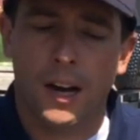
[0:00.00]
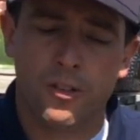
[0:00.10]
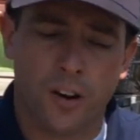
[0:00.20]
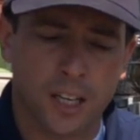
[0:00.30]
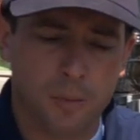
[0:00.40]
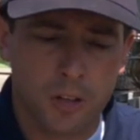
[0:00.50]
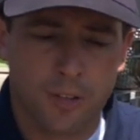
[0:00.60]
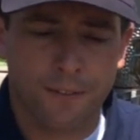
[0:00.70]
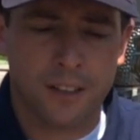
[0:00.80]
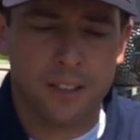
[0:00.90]
I tried
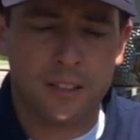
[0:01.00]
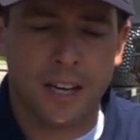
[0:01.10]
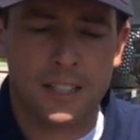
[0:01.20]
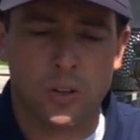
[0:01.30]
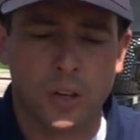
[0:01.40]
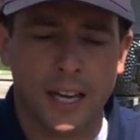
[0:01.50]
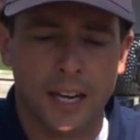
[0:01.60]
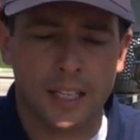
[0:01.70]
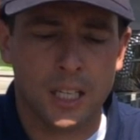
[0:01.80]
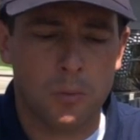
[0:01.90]
commercial fungicides and
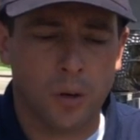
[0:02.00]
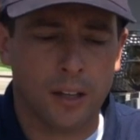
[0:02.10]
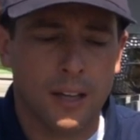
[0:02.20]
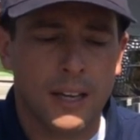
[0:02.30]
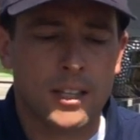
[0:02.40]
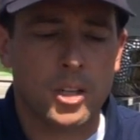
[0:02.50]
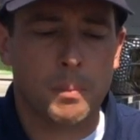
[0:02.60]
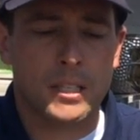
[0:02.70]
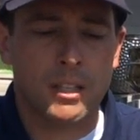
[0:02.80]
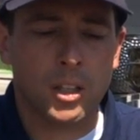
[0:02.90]
organic neem oil. Is there a
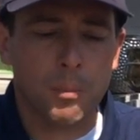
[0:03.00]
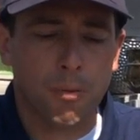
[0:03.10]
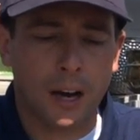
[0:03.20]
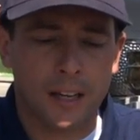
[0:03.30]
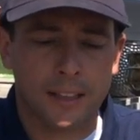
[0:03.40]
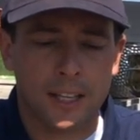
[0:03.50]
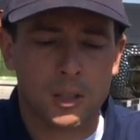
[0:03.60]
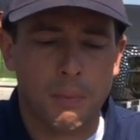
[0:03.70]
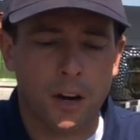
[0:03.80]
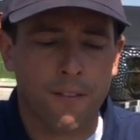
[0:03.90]
particular product that
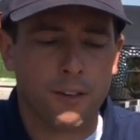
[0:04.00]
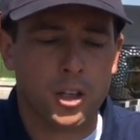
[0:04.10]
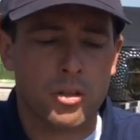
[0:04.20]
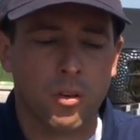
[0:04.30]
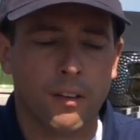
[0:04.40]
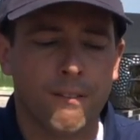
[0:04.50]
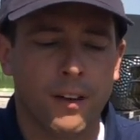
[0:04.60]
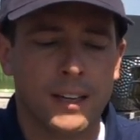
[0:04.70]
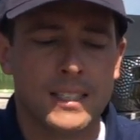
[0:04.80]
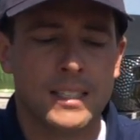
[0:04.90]
is better for controlling
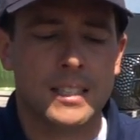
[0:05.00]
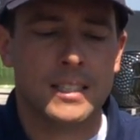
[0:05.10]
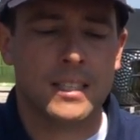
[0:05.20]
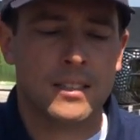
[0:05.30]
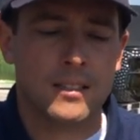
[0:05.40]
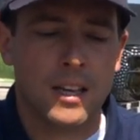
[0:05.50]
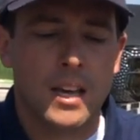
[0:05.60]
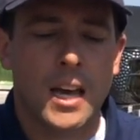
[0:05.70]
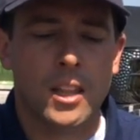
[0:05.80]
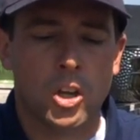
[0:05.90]
fungus and diseases
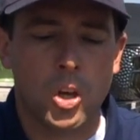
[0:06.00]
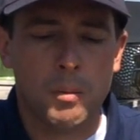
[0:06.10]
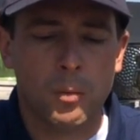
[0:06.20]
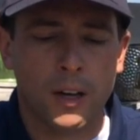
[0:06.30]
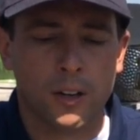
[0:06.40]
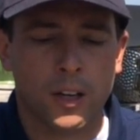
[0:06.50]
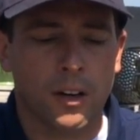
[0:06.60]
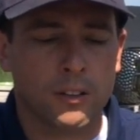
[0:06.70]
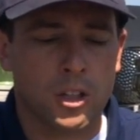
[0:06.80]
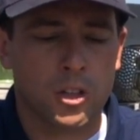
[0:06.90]
in the humid weather
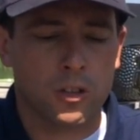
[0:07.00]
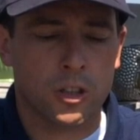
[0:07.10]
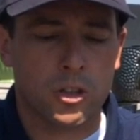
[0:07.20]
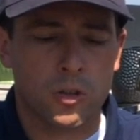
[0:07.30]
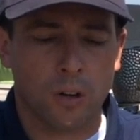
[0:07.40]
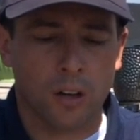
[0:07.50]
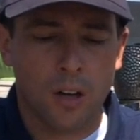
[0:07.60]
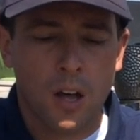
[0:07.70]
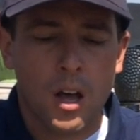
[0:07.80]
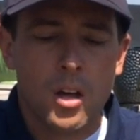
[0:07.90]
here at the Jersey Shore?
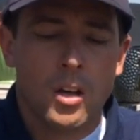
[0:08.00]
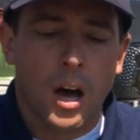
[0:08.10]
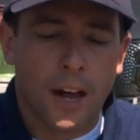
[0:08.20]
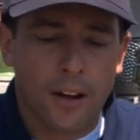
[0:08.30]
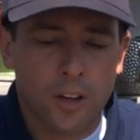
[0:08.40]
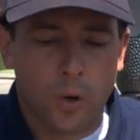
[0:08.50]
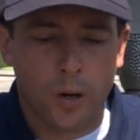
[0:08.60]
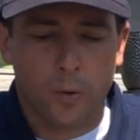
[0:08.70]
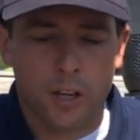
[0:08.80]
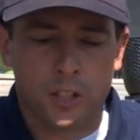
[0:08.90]
Another
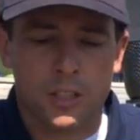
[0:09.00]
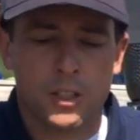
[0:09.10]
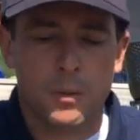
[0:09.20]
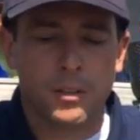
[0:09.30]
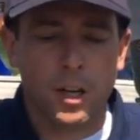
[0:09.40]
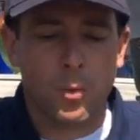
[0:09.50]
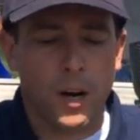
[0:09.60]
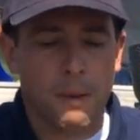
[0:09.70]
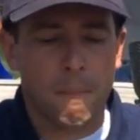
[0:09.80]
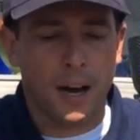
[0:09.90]
quick question. It seems like
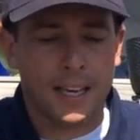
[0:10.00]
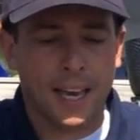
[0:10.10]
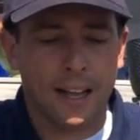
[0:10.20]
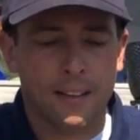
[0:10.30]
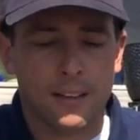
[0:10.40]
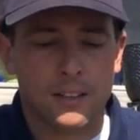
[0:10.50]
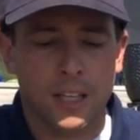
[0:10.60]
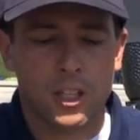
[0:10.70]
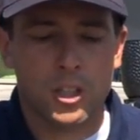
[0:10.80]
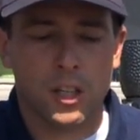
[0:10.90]
when I buy calla lilies
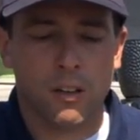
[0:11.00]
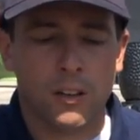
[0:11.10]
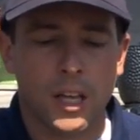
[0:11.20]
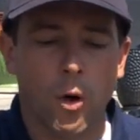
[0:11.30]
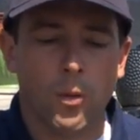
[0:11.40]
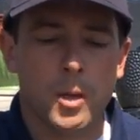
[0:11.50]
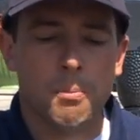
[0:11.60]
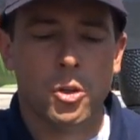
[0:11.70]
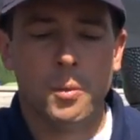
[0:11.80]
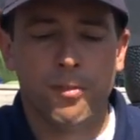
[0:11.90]
each year, they only
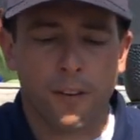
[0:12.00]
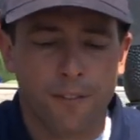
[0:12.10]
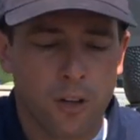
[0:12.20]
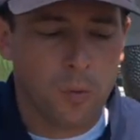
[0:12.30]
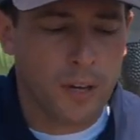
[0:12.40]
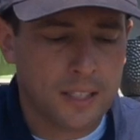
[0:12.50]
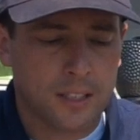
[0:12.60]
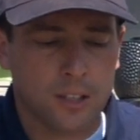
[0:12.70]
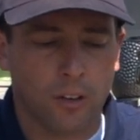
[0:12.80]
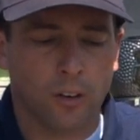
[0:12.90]
bloom for a few weeks
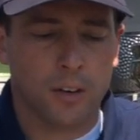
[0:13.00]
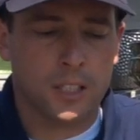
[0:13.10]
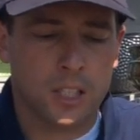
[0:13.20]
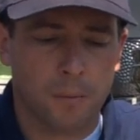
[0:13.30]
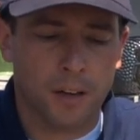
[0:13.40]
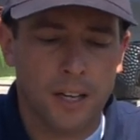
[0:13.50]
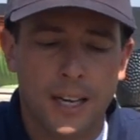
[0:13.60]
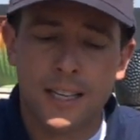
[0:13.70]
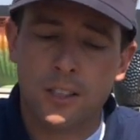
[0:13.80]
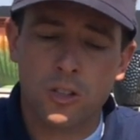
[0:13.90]
until early summer.
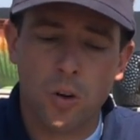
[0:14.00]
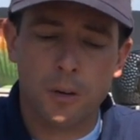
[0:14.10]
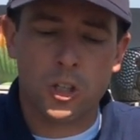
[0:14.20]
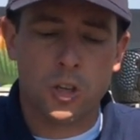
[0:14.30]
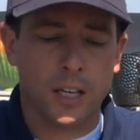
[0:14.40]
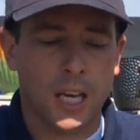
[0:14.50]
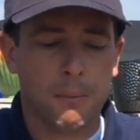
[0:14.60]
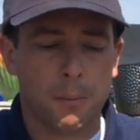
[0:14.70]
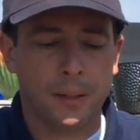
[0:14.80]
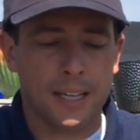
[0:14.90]
Is this normal, and should I
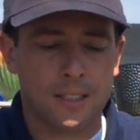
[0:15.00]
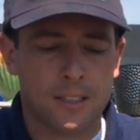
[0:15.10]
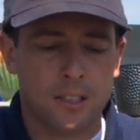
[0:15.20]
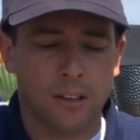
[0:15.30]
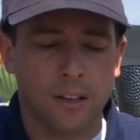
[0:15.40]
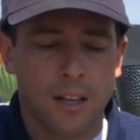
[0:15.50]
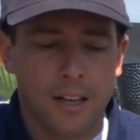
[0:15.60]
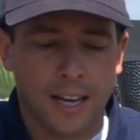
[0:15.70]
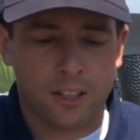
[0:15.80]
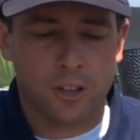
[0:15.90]
keep the plants until
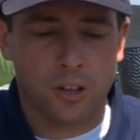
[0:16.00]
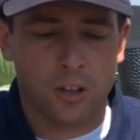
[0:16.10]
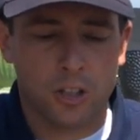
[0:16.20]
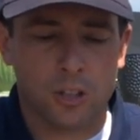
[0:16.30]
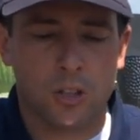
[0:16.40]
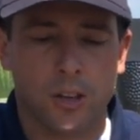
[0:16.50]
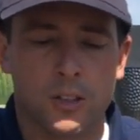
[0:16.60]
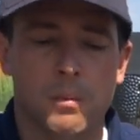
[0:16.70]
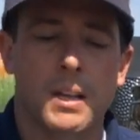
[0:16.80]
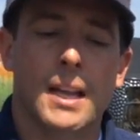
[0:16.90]
next year or just toss
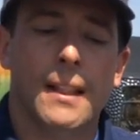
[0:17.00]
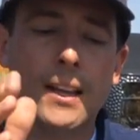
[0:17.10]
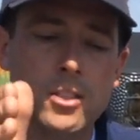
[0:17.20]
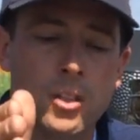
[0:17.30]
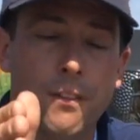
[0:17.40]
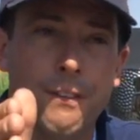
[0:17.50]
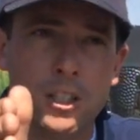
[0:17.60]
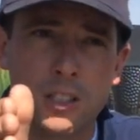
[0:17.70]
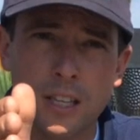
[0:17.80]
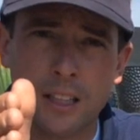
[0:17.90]
them? Let's do the
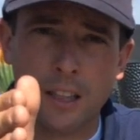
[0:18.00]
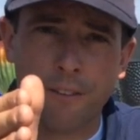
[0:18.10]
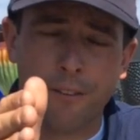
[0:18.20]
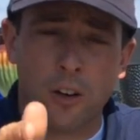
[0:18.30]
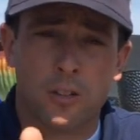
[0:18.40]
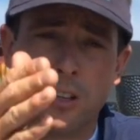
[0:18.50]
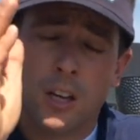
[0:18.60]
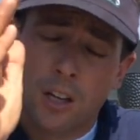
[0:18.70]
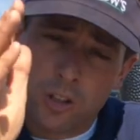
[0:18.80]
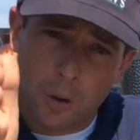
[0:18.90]
fungicide thing first.
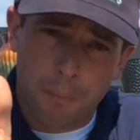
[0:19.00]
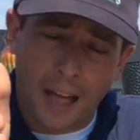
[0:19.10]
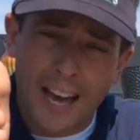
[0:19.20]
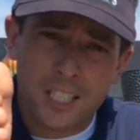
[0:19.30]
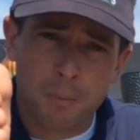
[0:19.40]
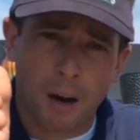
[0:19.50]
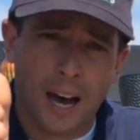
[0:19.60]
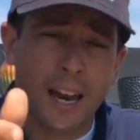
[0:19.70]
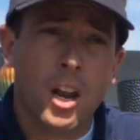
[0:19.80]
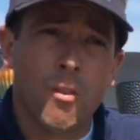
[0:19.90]
So black
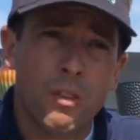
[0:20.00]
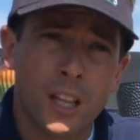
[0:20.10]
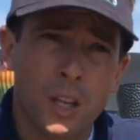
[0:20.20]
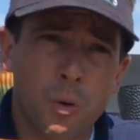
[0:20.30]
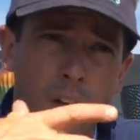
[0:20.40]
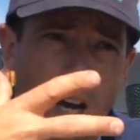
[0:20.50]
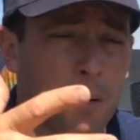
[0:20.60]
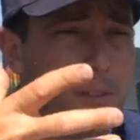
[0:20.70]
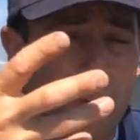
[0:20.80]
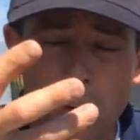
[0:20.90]
spot really will
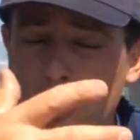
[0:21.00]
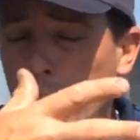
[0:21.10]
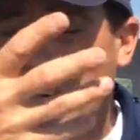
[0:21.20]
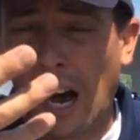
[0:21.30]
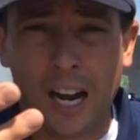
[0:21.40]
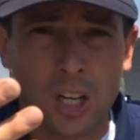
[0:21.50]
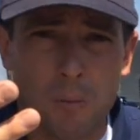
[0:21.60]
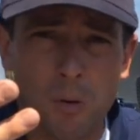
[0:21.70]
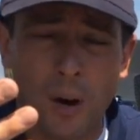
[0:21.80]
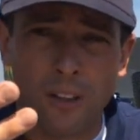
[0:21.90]
come, of course, with hot,
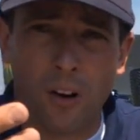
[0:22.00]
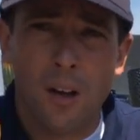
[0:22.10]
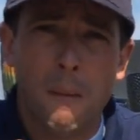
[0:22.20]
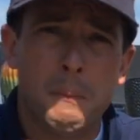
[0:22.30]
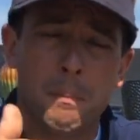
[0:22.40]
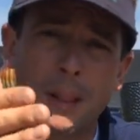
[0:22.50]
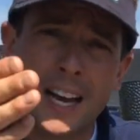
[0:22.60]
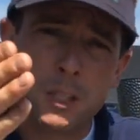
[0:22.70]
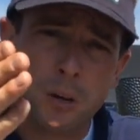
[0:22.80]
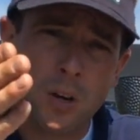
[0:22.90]
humid weather. But
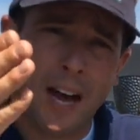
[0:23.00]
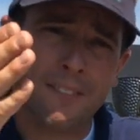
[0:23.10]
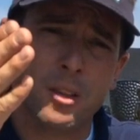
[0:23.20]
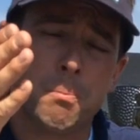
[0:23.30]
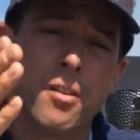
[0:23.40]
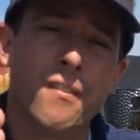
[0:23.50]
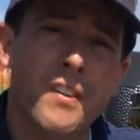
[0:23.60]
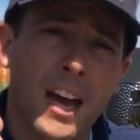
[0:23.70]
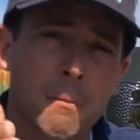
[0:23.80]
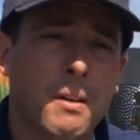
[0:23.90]
black spot you have to
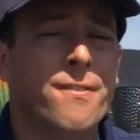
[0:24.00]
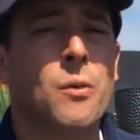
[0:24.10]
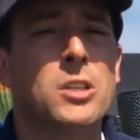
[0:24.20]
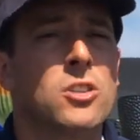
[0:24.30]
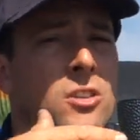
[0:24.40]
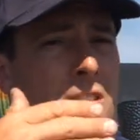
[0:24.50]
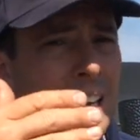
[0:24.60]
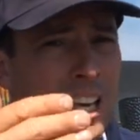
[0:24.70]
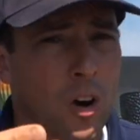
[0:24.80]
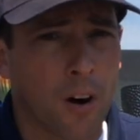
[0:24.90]
prevent before it starts
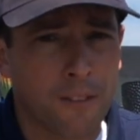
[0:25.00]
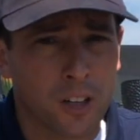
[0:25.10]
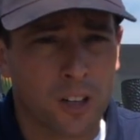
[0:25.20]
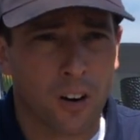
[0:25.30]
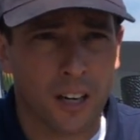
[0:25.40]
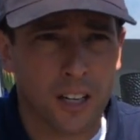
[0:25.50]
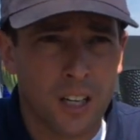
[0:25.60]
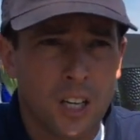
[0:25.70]
taking over your garden.